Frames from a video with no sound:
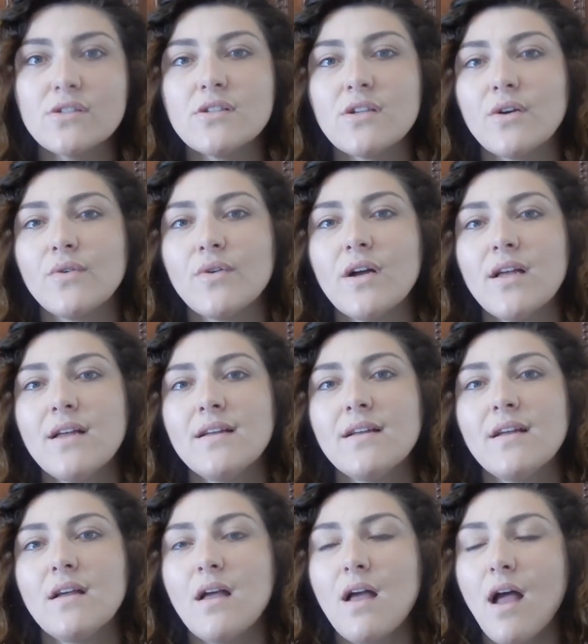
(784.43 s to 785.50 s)
So
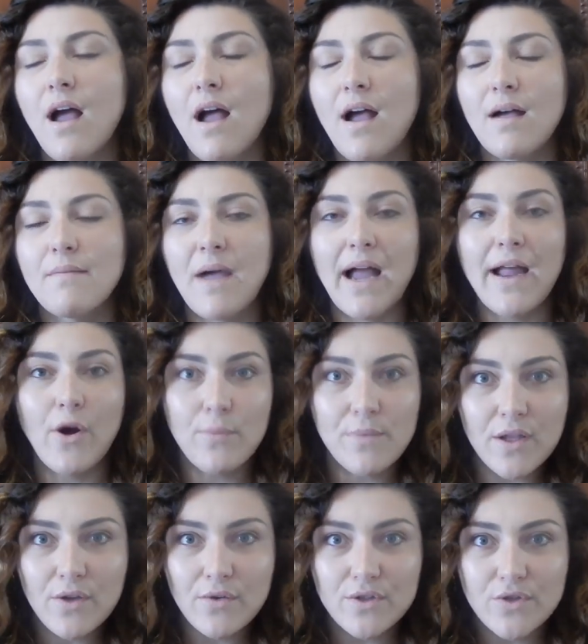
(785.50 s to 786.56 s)
I hope
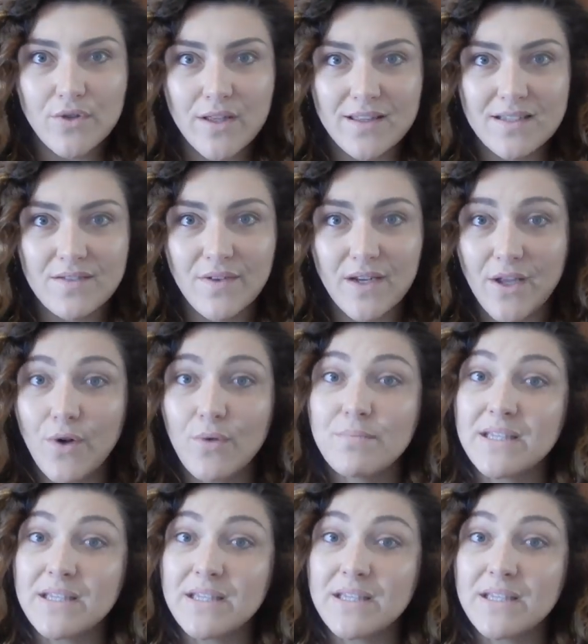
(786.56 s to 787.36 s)
that you enjoyed this video.